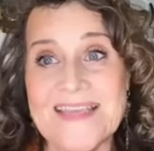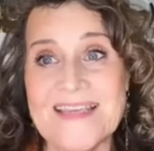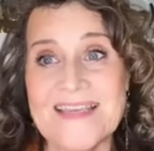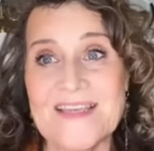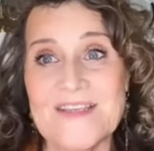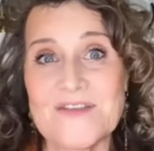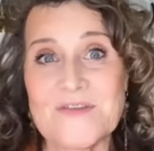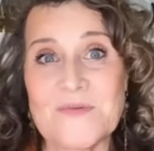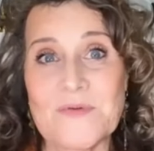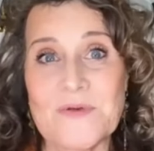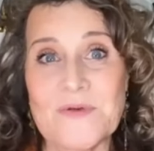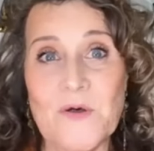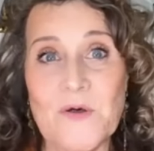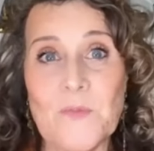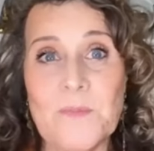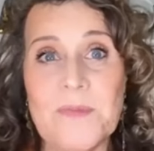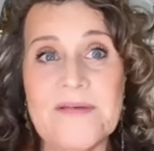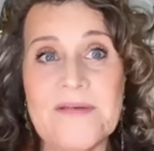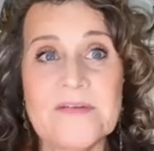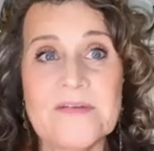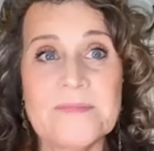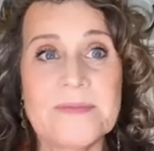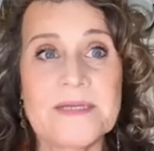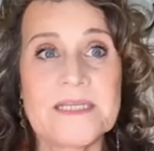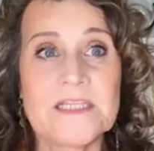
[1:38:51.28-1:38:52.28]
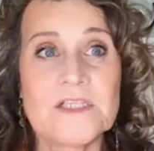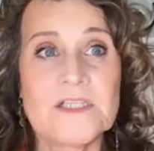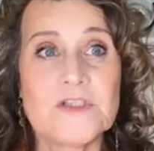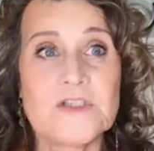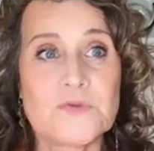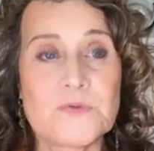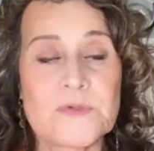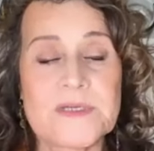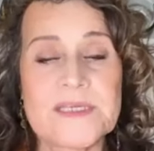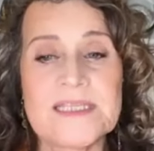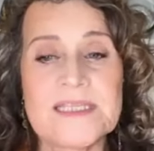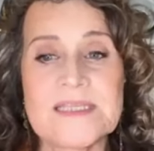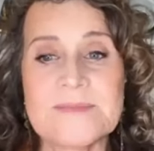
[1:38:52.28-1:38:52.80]
So I hope everybody
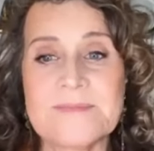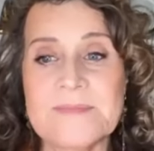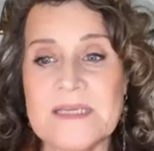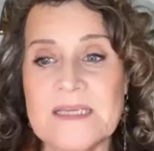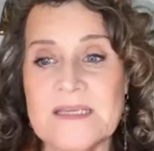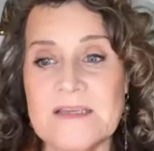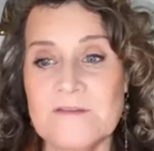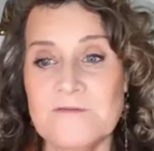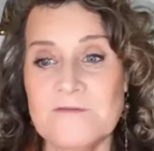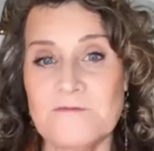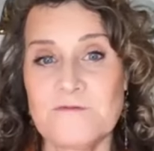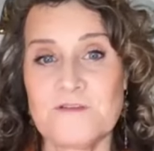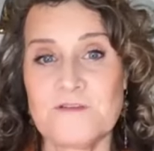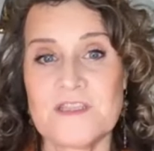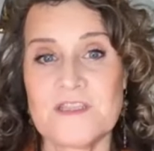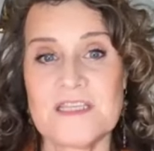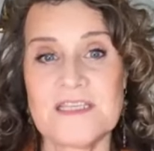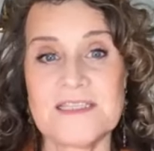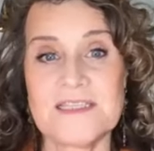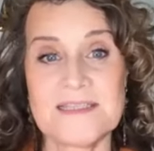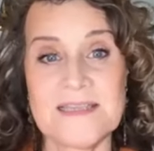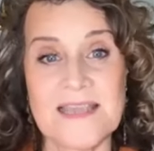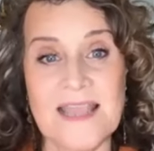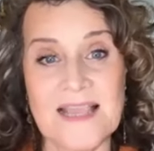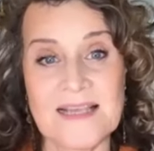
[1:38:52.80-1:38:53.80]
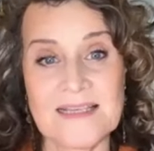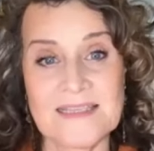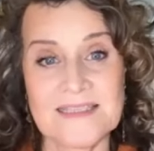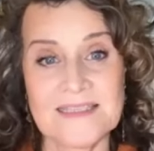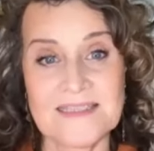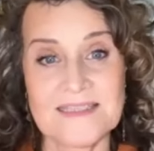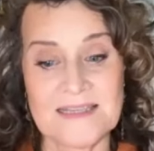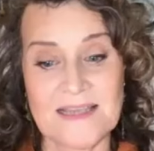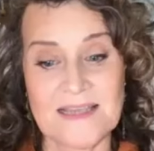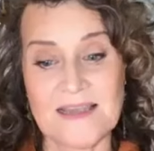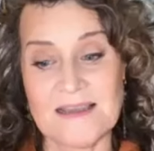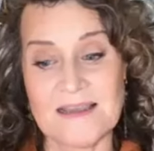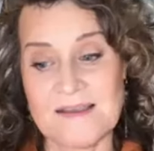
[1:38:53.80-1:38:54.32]
joins me for these
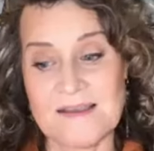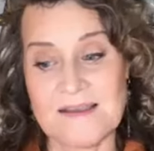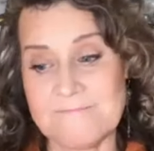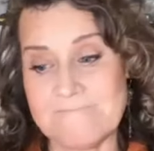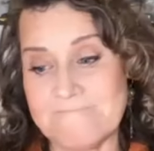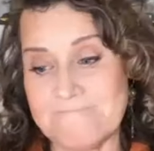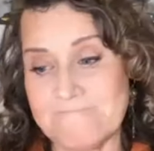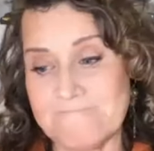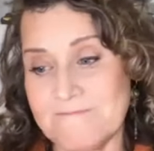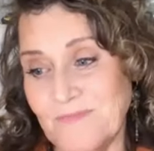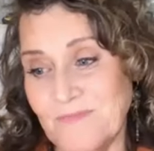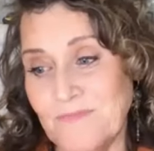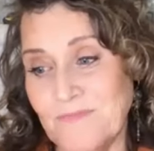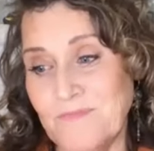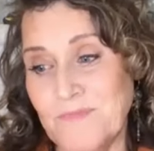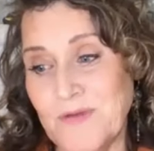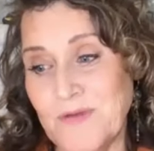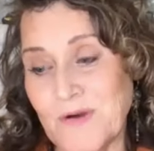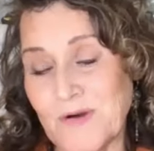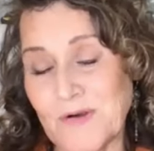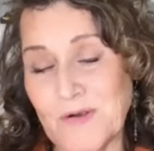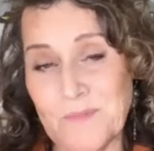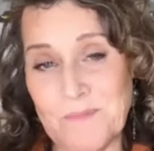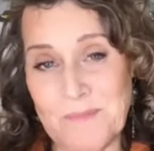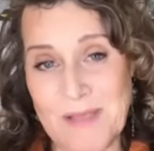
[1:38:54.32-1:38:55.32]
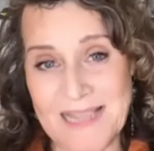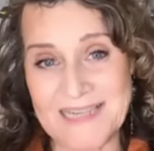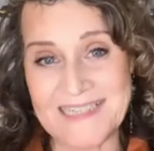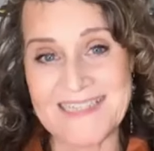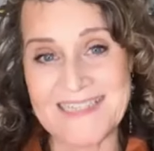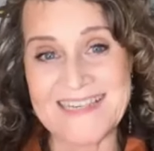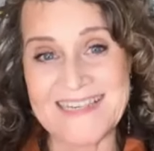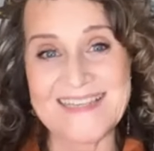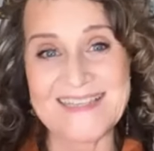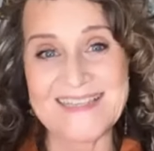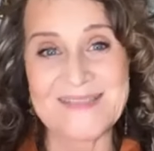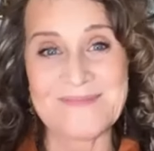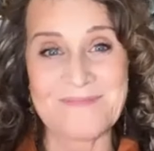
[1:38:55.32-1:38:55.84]
next Miracle
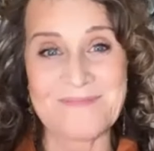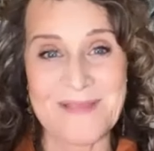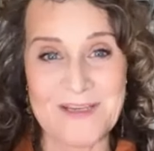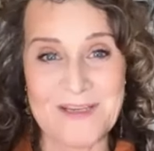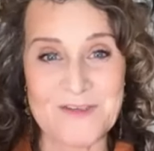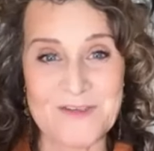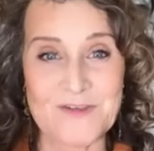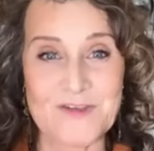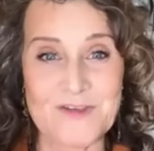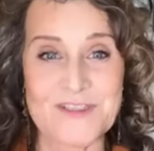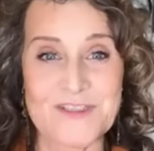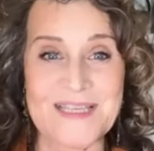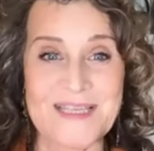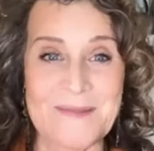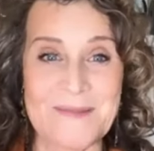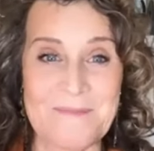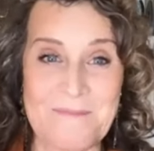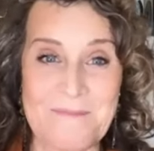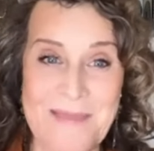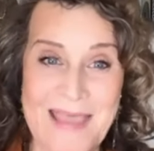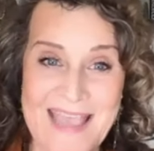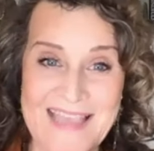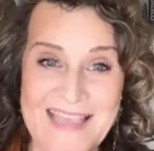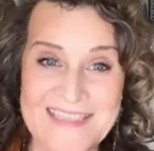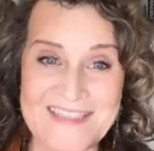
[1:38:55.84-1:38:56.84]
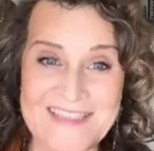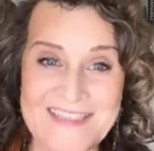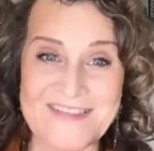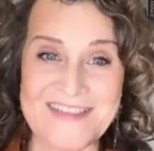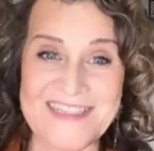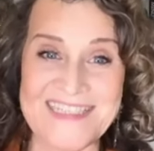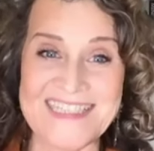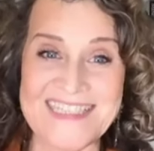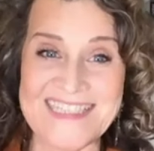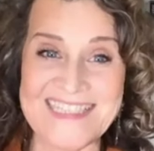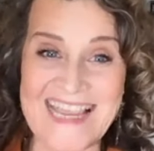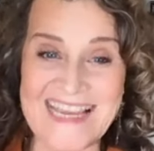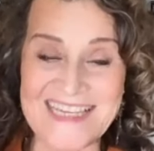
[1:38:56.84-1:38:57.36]
Mindedness, Matrixing, and Mastery
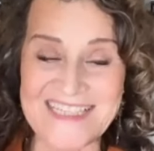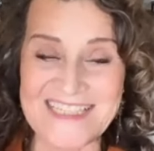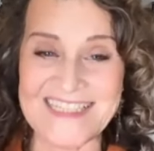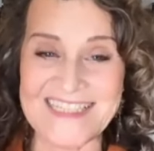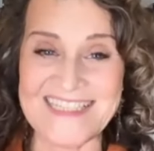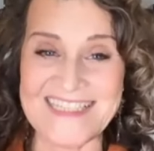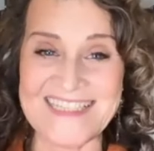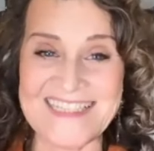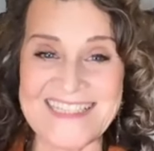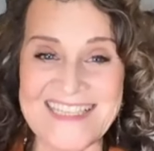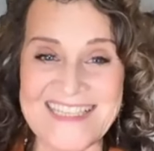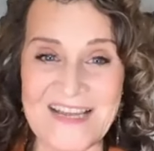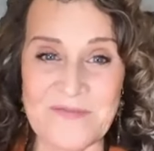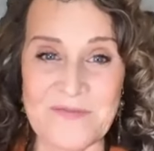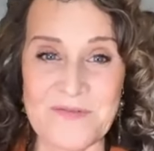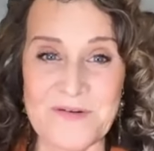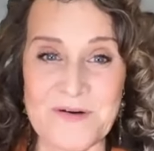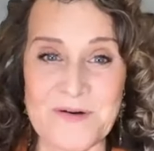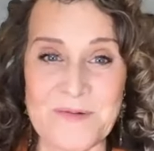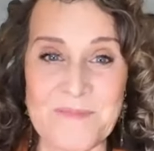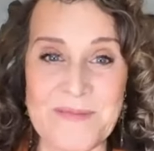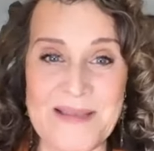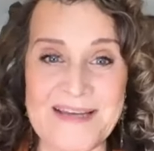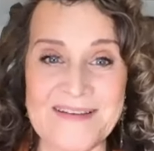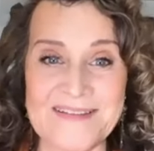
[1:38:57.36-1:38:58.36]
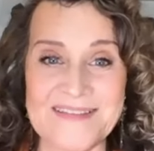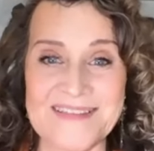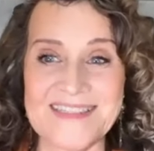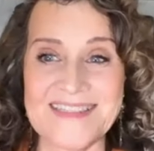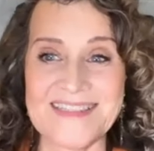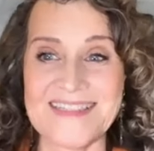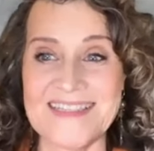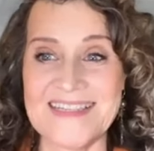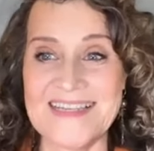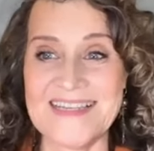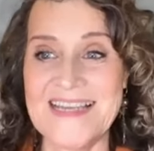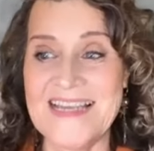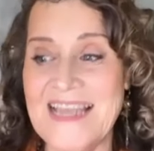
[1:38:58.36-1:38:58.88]
sessions that we're about
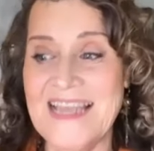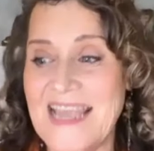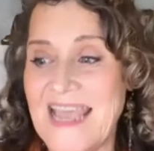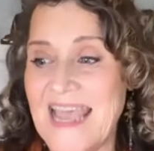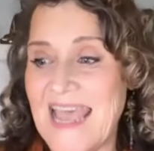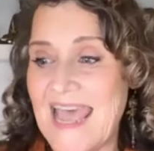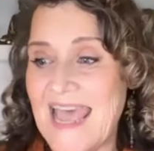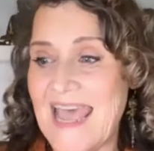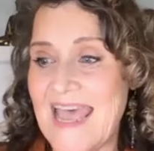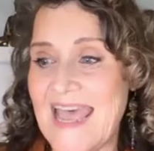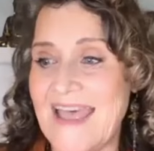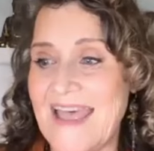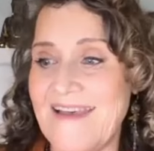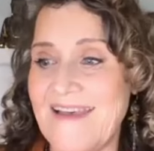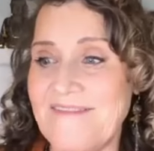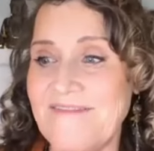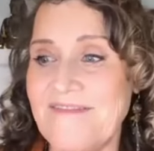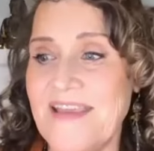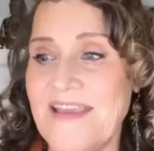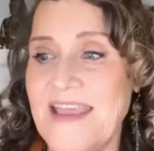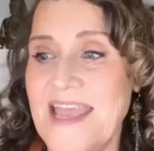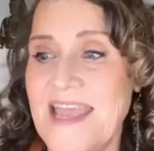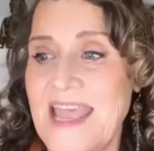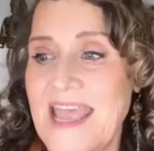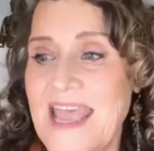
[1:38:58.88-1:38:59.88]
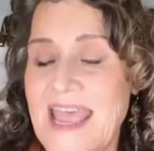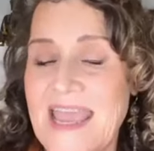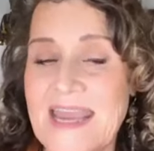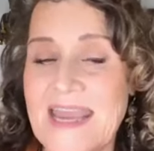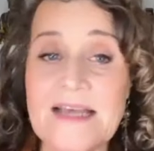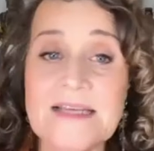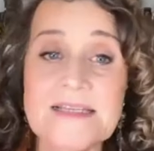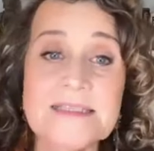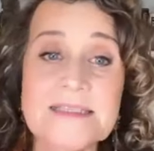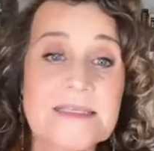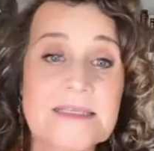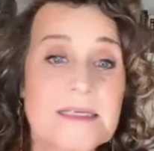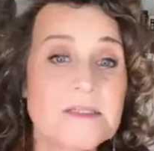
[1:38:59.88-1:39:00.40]
to have. And
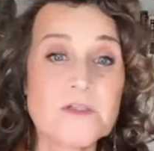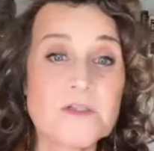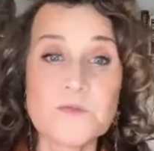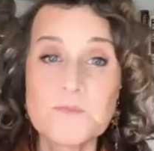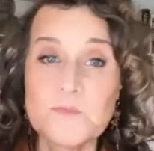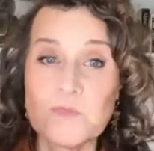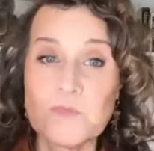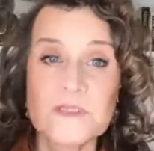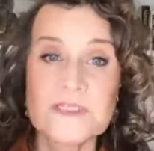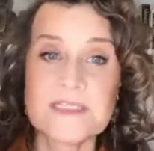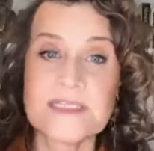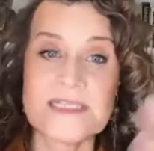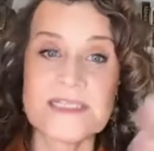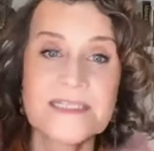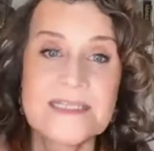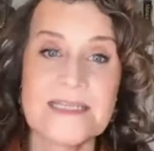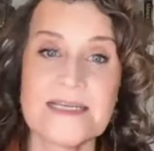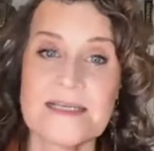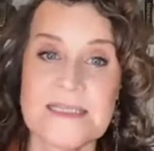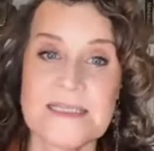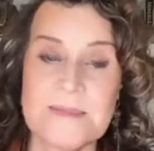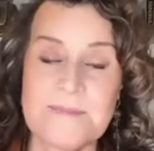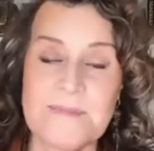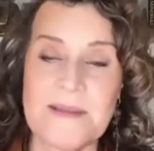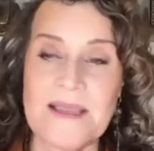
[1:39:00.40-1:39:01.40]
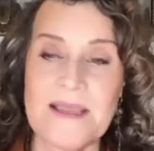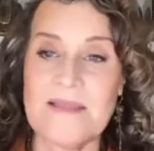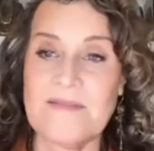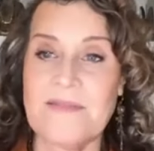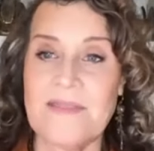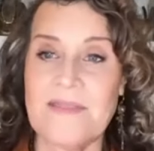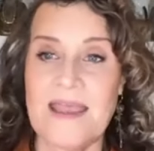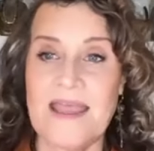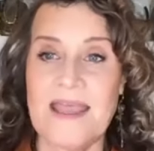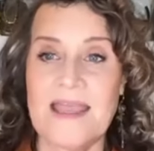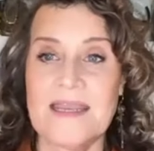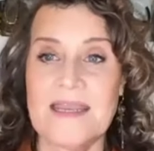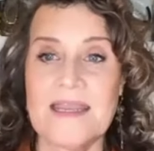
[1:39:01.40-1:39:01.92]
I'll send you more details about
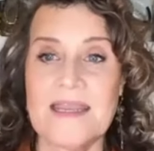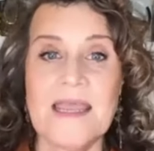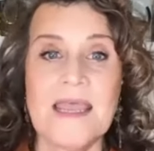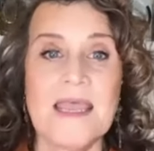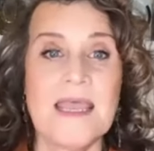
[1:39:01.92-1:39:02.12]
that.